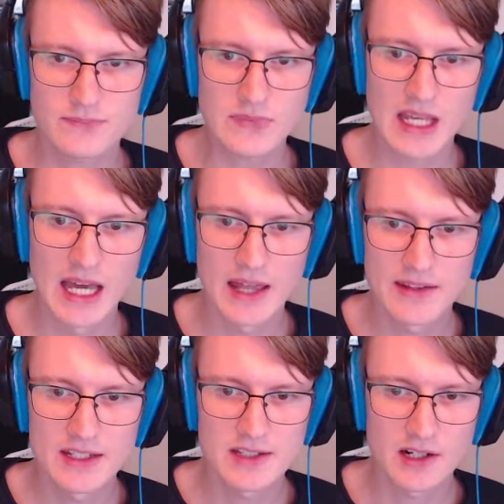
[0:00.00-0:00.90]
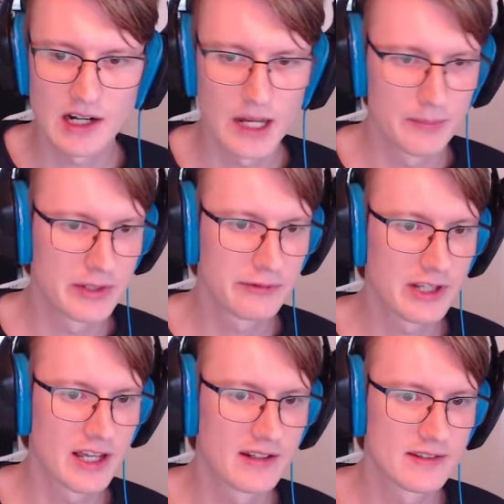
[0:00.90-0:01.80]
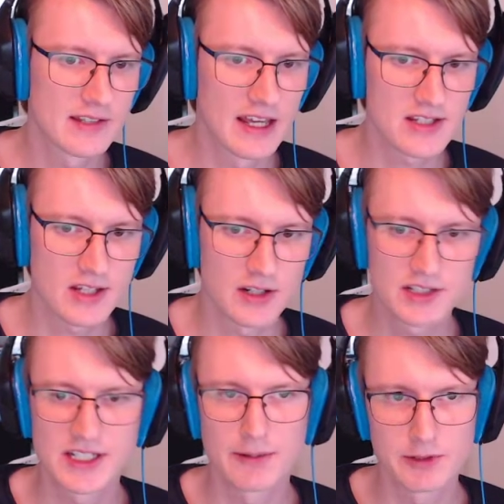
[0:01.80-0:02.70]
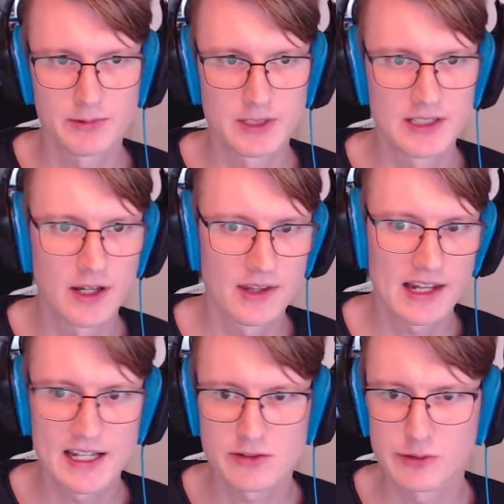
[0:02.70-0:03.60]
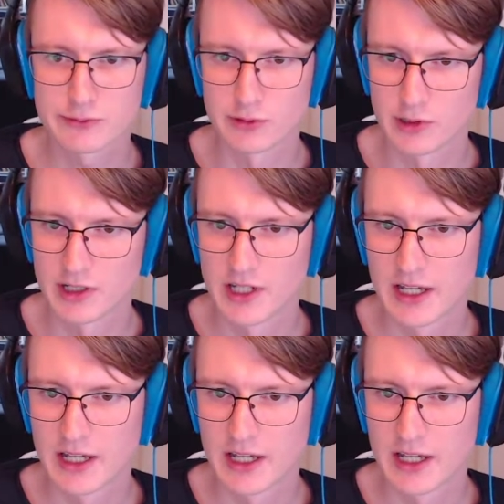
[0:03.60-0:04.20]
And these are abbreviated as such. That was what the underlines were for.